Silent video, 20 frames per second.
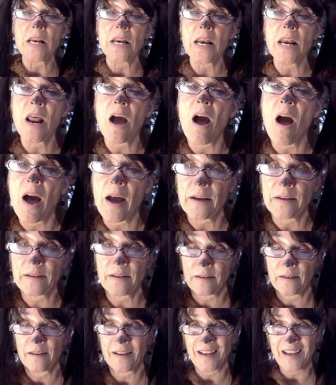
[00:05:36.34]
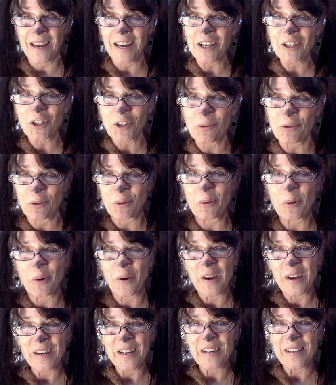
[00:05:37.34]
not a true
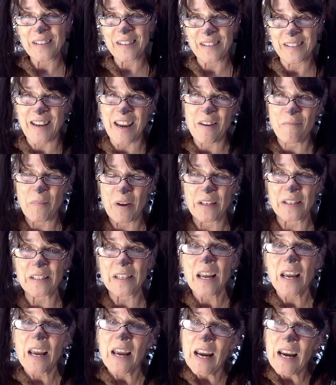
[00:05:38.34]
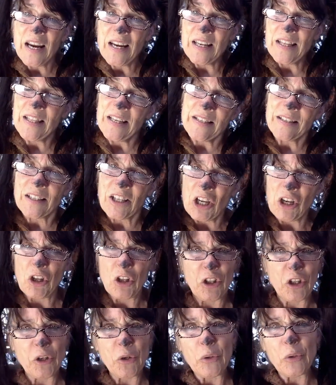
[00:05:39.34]
statement. And this
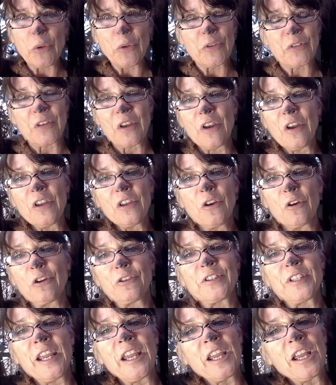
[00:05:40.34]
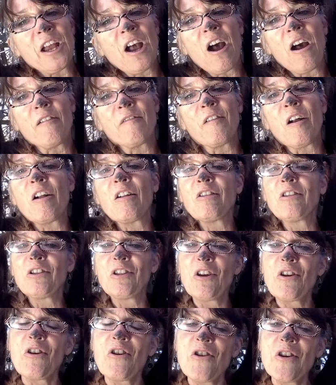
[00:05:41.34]
concludes your day of
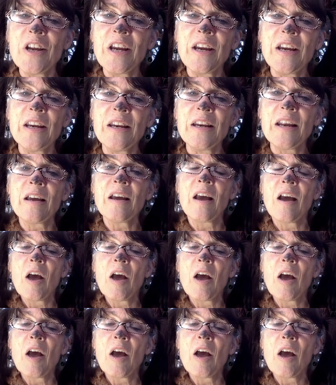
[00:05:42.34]
learning.